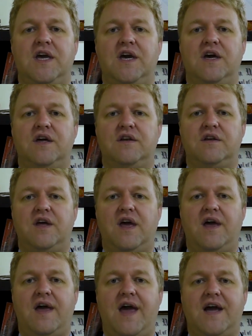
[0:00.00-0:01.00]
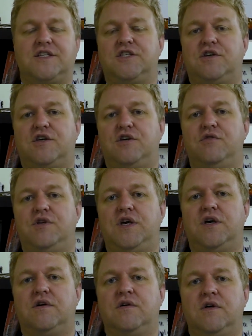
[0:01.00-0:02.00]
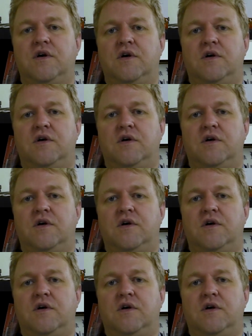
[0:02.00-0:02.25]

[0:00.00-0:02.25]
in executing